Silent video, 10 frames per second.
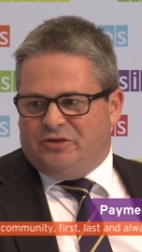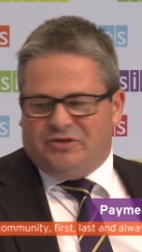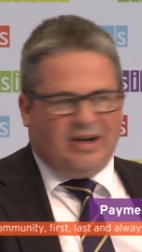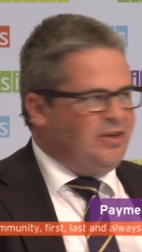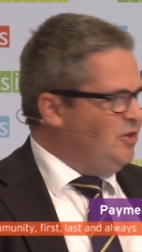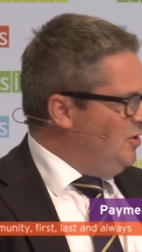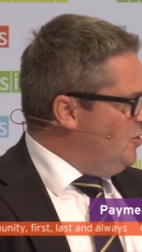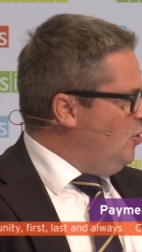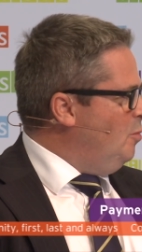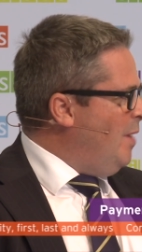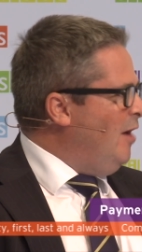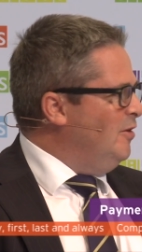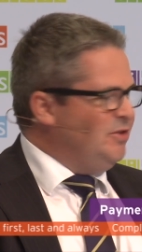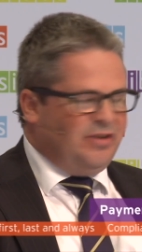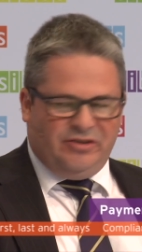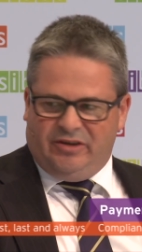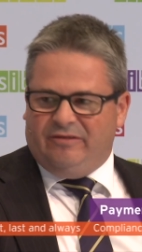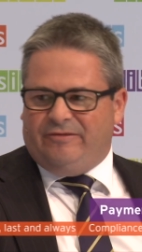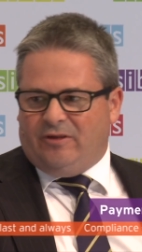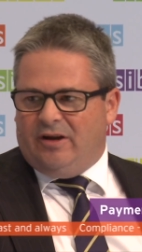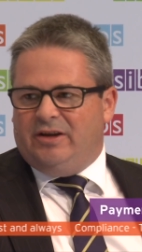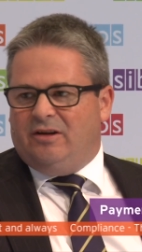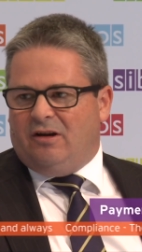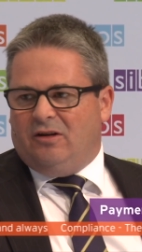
transactions or balances in flight